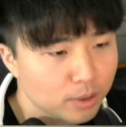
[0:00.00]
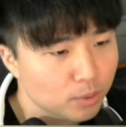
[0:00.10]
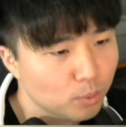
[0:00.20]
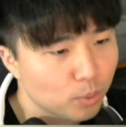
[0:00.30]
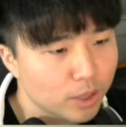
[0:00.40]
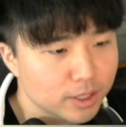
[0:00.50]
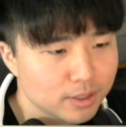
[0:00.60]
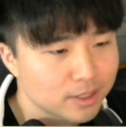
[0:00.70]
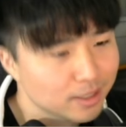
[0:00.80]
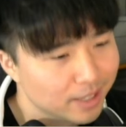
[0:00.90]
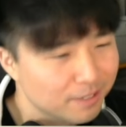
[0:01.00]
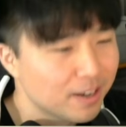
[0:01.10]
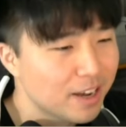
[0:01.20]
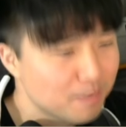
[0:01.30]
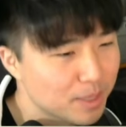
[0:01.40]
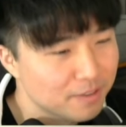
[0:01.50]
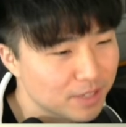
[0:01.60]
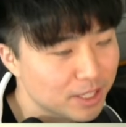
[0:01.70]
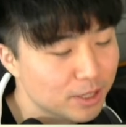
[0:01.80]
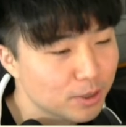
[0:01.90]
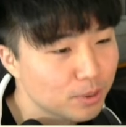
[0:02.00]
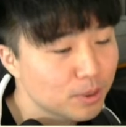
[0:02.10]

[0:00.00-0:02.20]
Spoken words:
1 to 5 minute video